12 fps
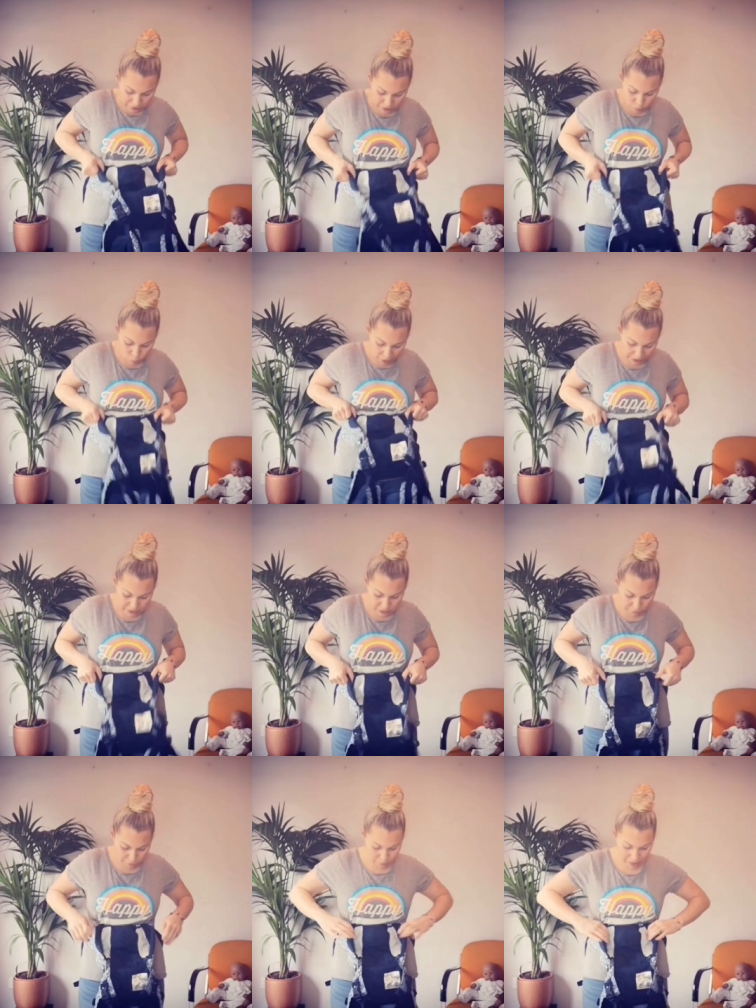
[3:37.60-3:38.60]
and it's wide
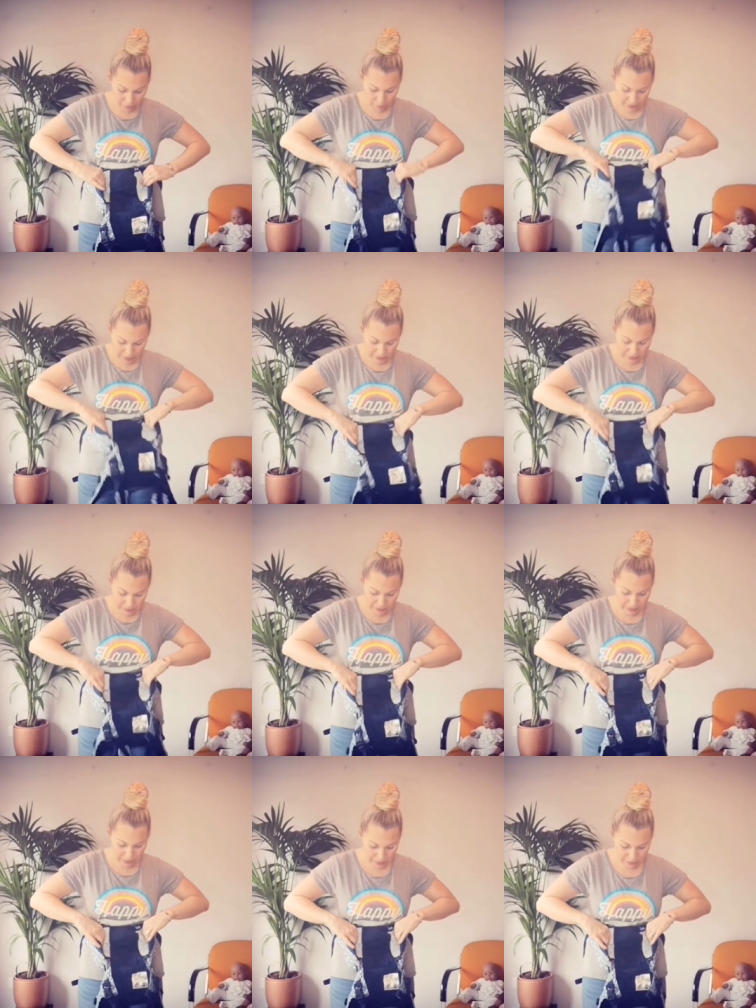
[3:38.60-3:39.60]
enough for baby to
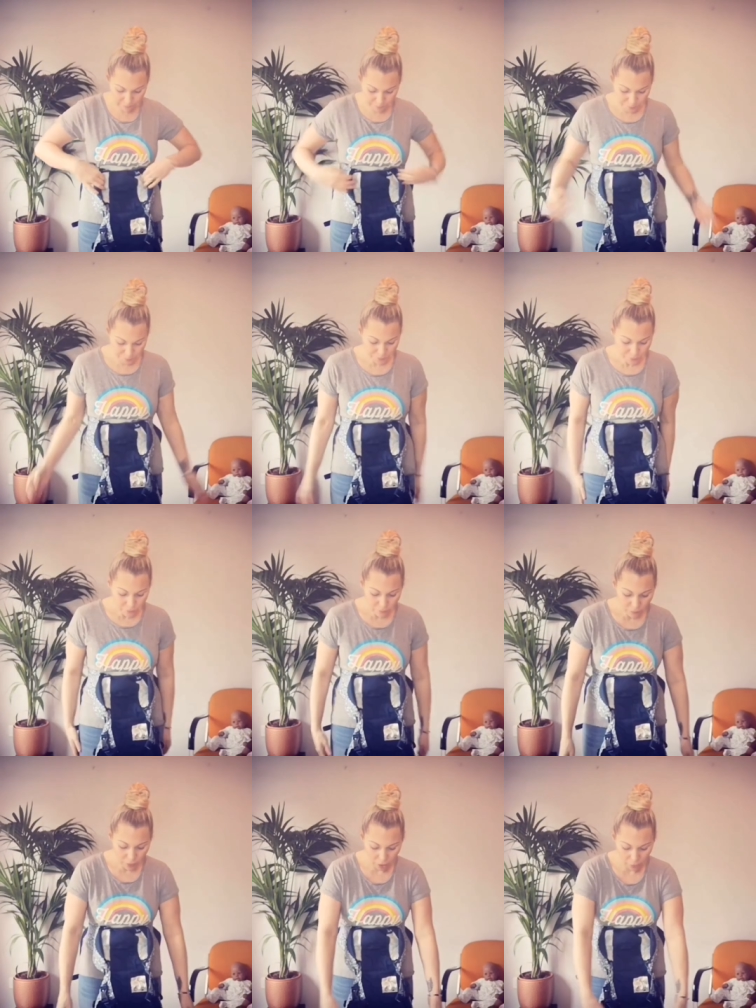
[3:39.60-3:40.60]
sit in.
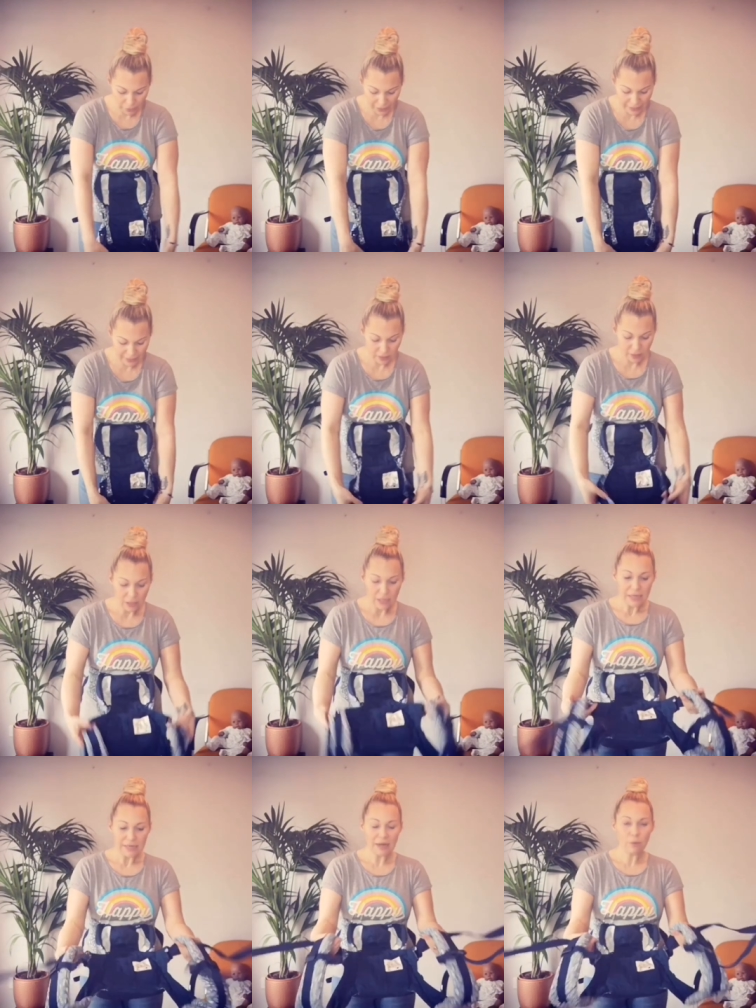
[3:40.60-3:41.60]
Okay,
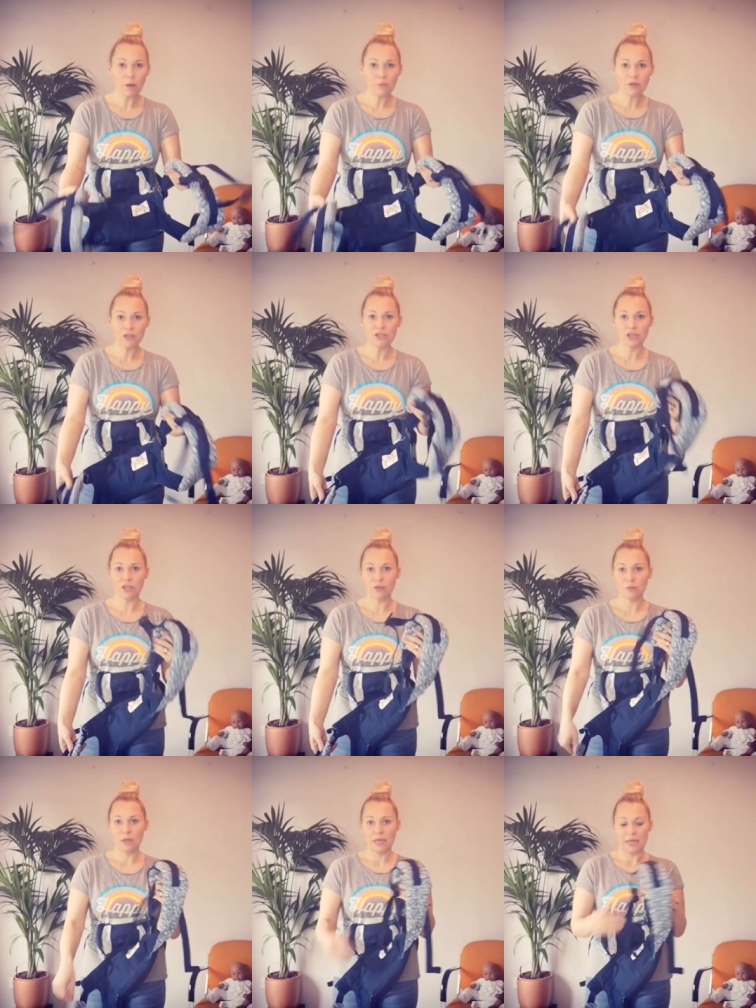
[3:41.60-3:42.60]
now what I'm going to
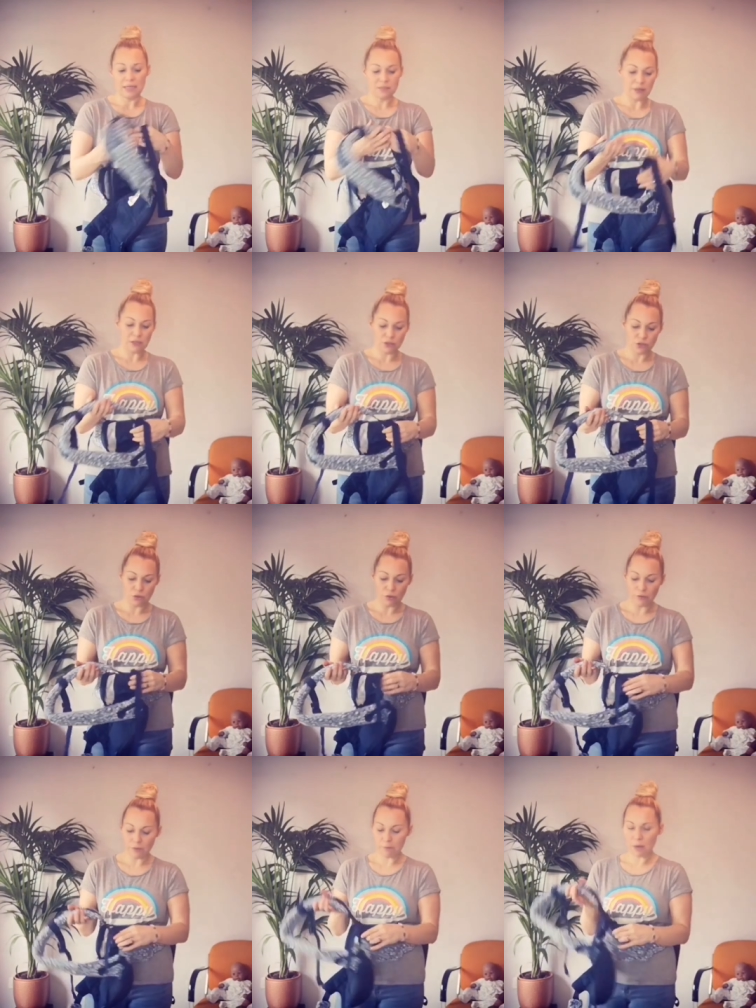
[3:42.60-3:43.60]
do is make
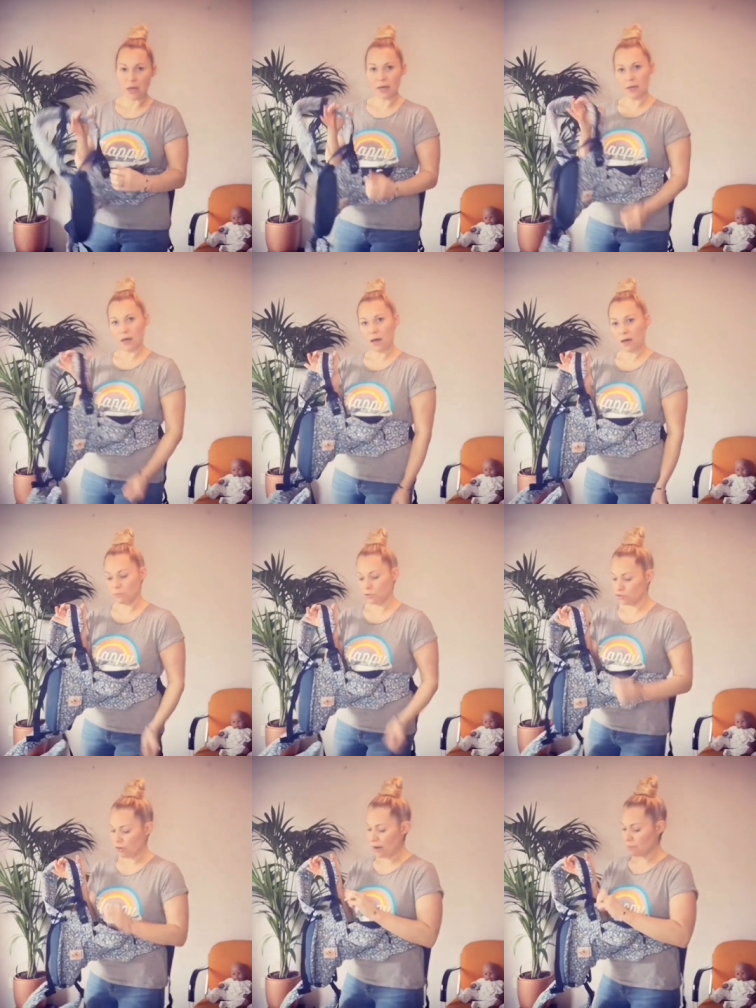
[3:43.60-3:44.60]
sure that my arm
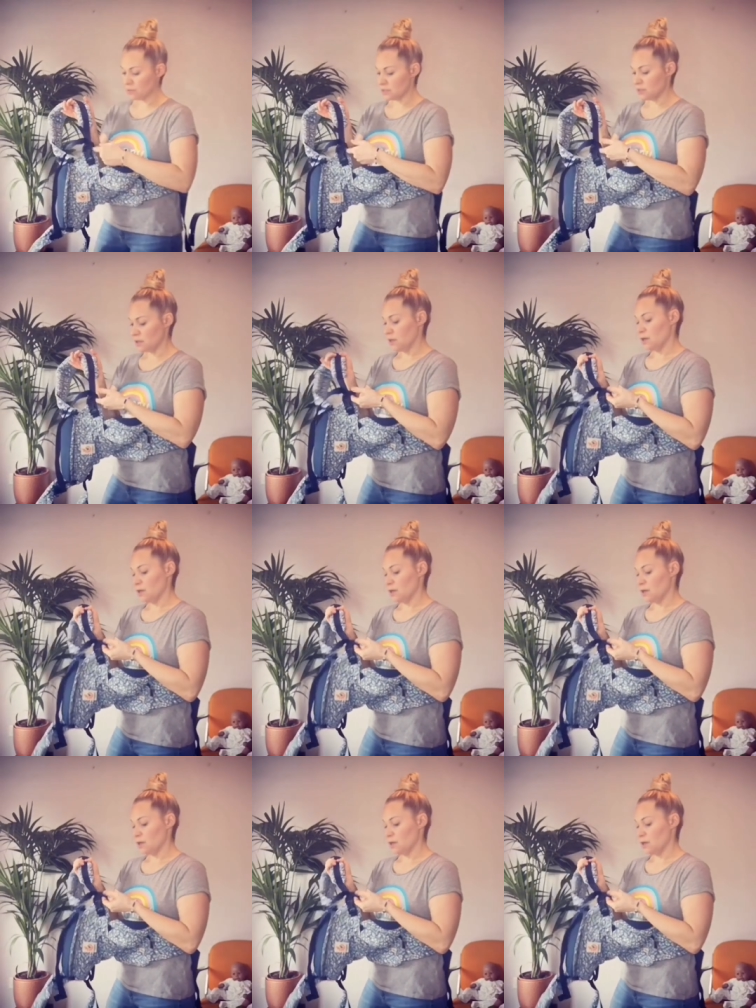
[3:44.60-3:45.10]
straps,